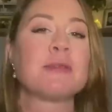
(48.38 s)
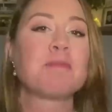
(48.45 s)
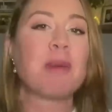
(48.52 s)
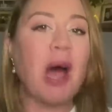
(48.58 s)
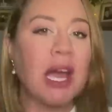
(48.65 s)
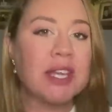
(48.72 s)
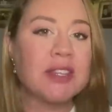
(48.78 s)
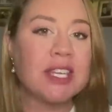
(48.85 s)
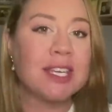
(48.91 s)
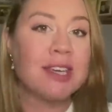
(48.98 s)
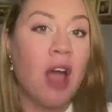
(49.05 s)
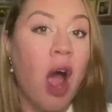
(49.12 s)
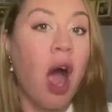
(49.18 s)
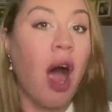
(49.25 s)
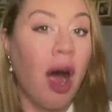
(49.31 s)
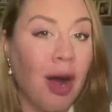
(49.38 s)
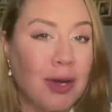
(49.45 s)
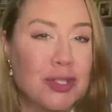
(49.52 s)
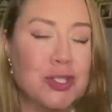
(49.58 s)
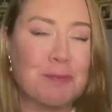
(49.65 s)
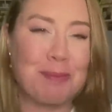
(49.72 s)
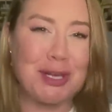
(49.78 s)
by the
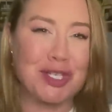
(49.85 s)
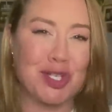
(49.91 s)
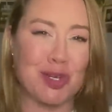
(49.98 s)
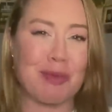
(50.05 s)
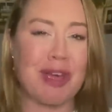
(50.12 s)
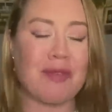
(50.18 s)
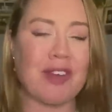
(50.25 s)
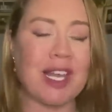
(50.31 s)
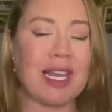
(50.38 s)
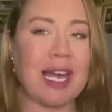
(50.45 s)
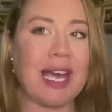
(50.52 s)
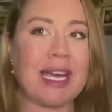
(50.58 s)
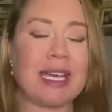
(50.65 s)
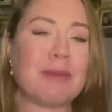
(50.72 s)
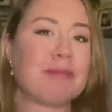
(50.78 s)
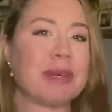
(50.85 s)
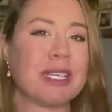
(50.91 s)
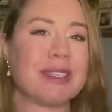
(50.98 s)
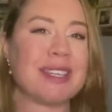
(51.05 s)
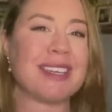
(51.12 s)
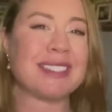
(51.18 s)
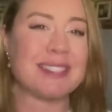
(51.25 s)
Archbishop of LA, but
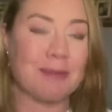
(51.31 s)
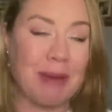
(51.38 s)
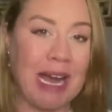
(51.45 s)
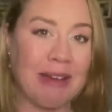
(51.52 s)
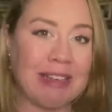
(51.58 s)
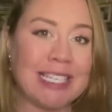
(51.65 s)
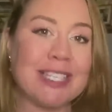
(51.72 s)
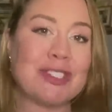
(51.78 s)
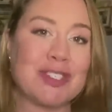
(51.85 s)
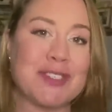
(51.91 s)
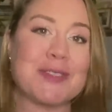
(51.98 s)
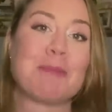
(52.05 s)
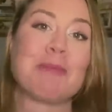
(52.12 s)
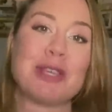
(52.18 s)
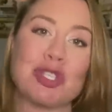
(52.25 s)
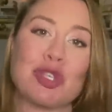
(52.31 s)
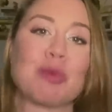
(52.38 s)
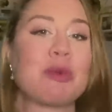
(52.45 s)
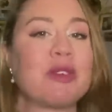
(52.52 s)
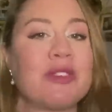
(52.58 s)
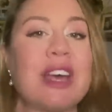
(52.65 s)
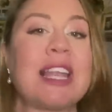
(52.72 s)
it's apparently just the Bishop
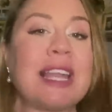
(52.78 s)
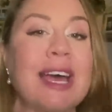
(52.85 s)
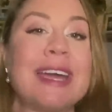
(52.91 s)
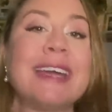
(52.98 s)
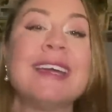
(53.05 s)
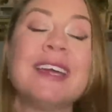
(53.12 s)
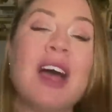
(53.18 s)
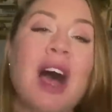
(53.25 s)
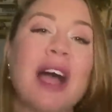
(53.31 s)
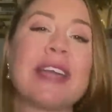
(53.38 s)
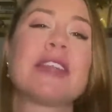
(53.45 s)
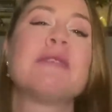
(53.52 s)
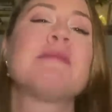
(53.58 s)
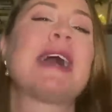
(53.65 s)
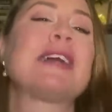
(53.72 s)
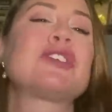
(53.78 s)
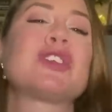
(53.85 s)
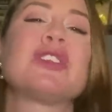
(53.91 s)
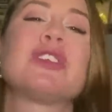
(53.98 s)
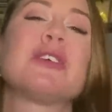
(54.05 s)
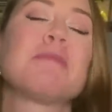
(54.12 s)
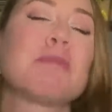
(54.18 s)
of LA. I can imagine that